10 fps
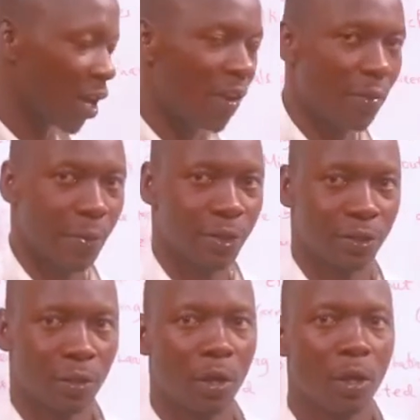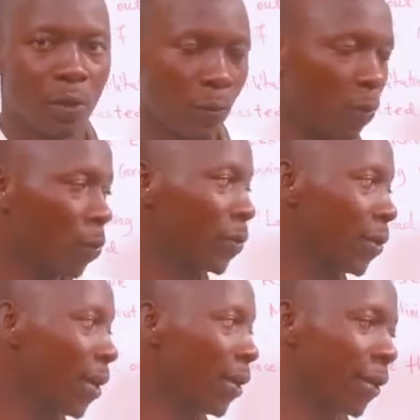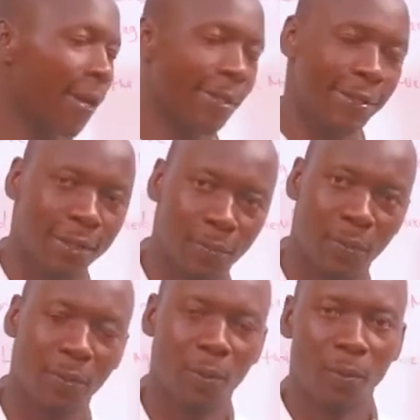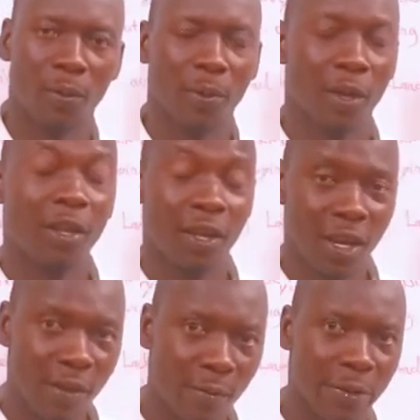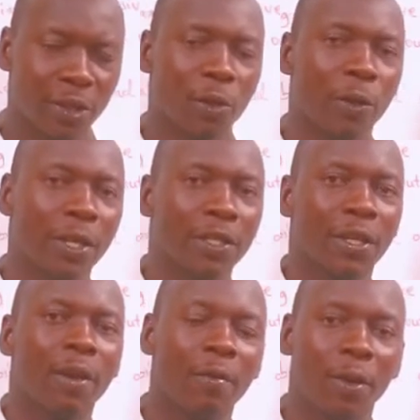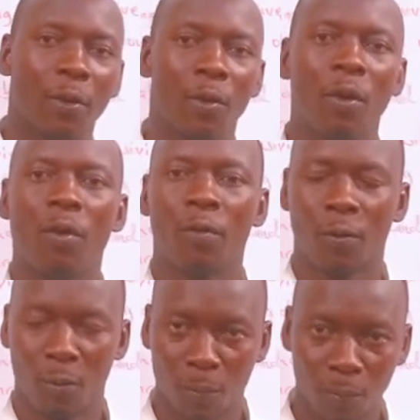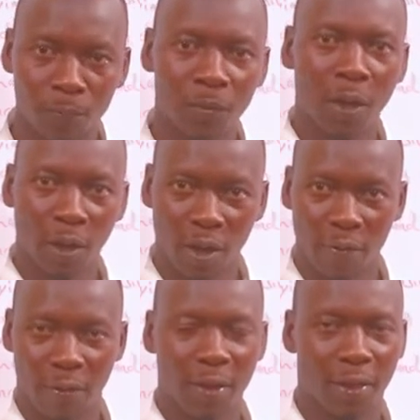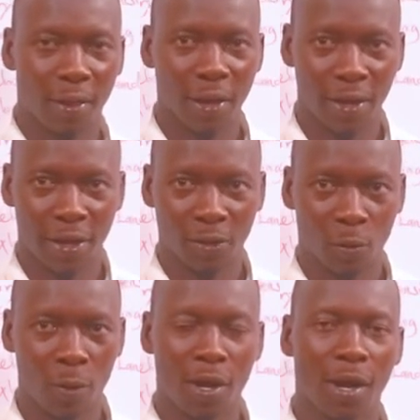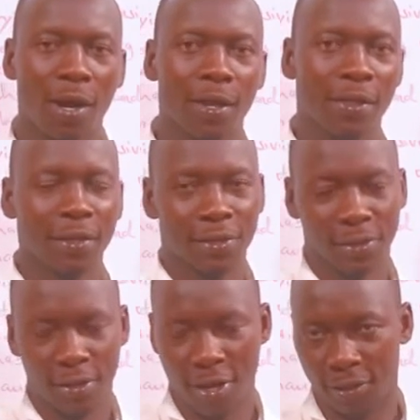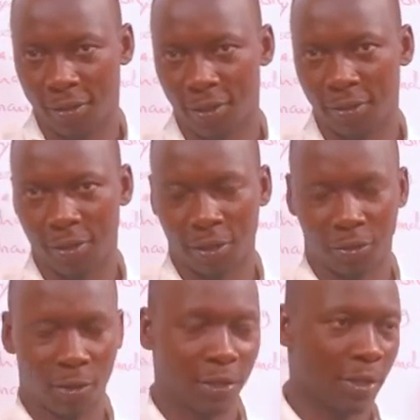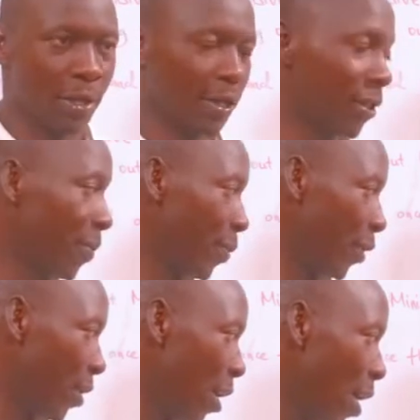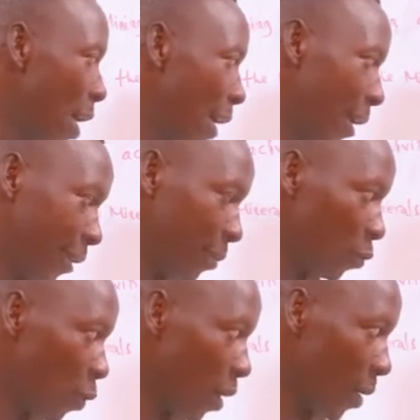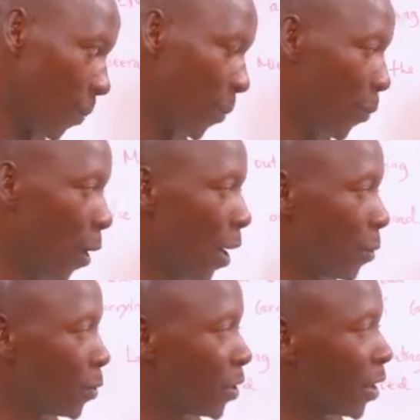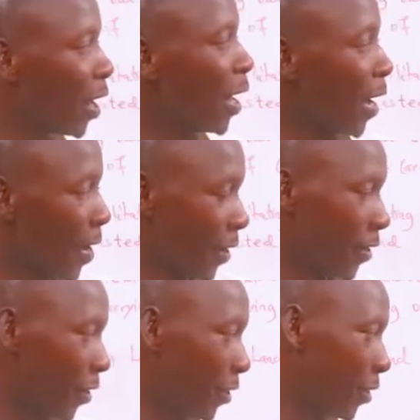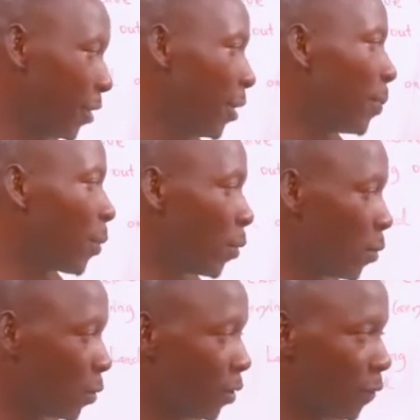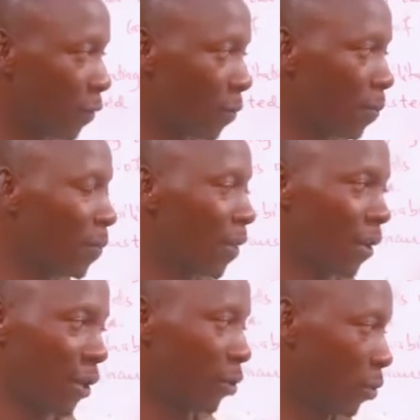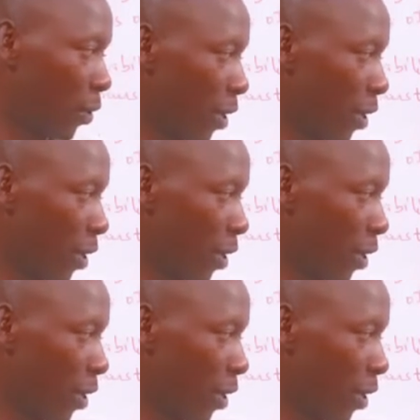government. Through selling gases, the government collects revenue from different areas where this gas is extracted. Example here at Mtwara, people are using electricity produced from the natural